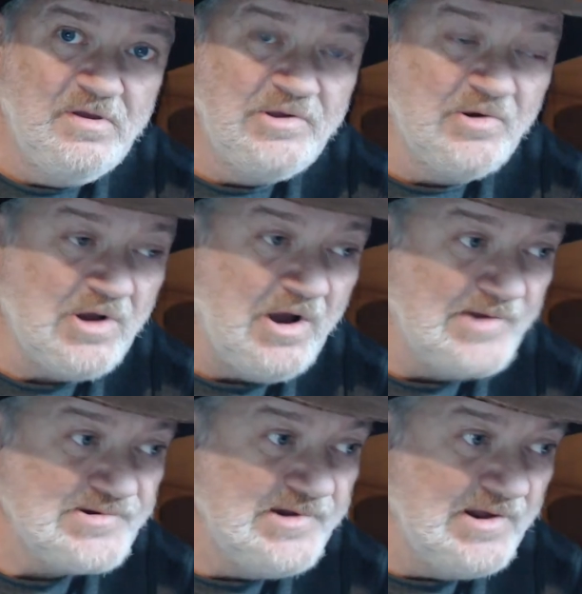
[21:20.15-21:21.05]
You're
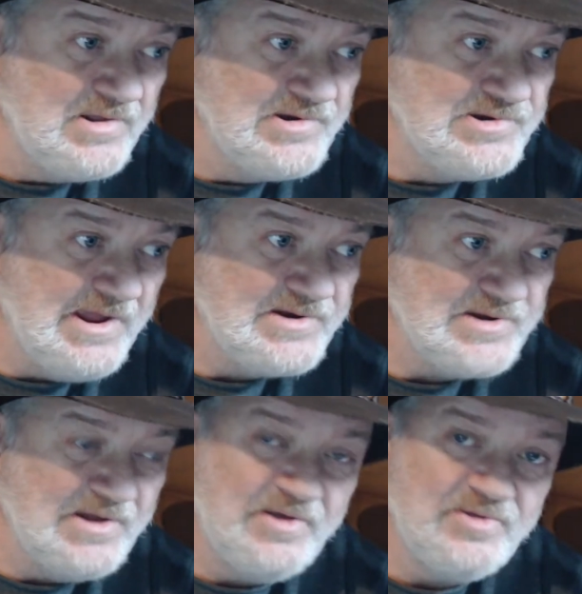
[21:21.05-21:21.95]
causing ill intent
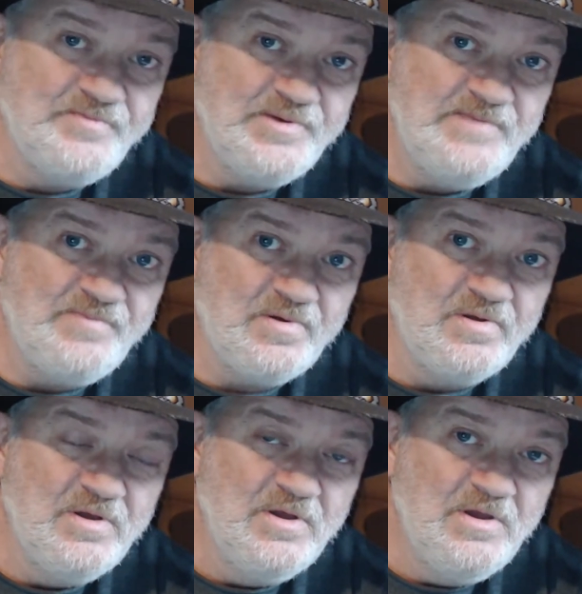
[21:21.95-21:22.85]
on other people.
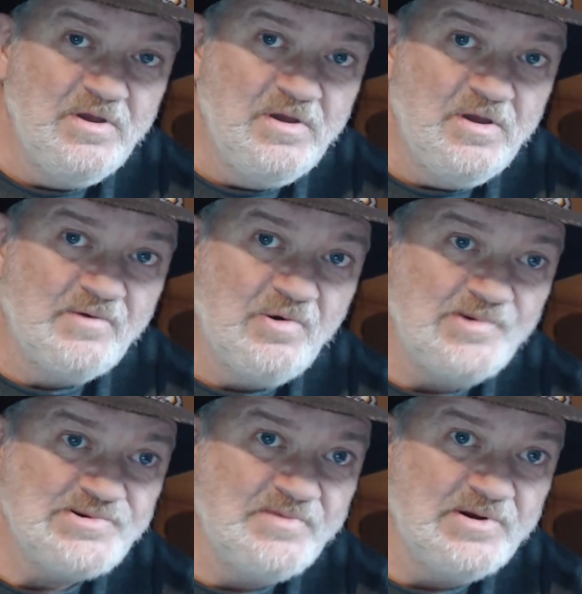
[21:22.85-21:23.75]
Of
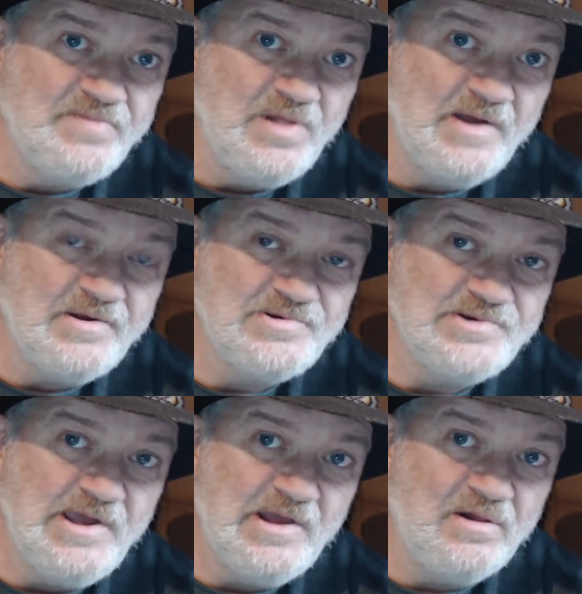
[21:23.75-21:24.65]
course, I'm going to block your
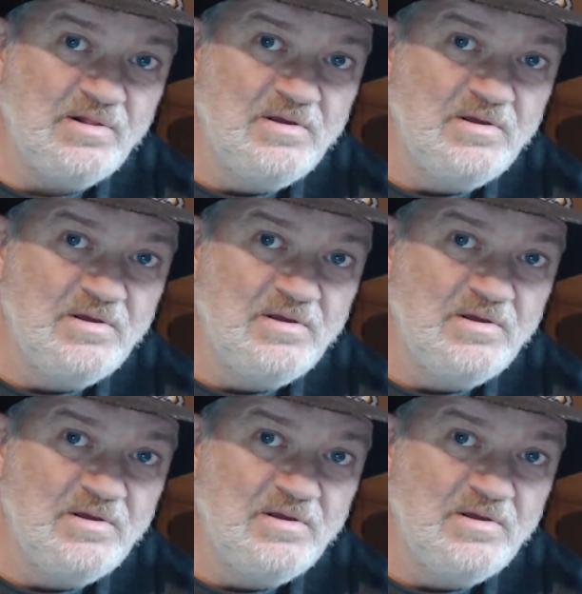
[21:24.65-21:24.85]
channel.